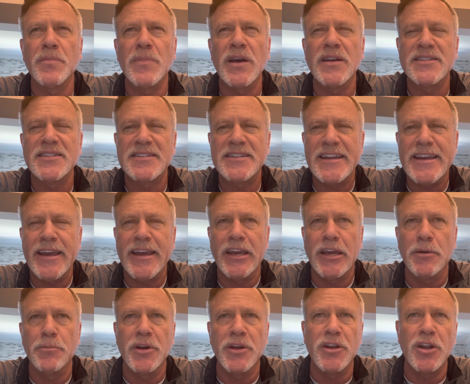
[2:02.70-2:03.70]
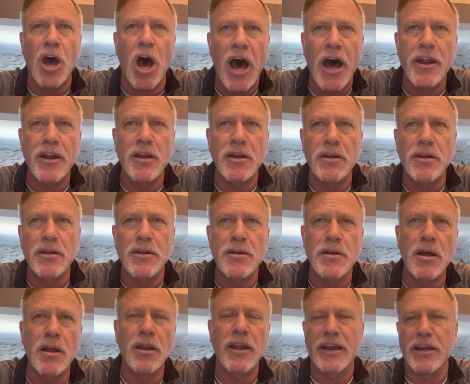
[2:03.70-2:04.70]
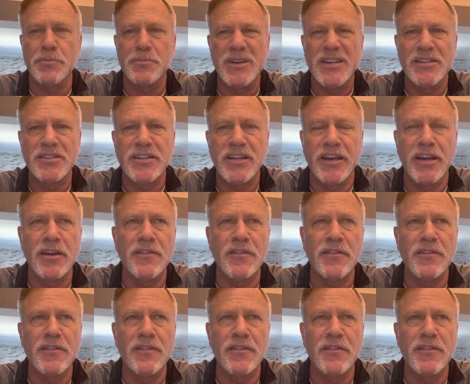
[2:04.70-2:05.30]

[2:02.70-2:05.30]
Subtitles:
sting, but not like a bee sting.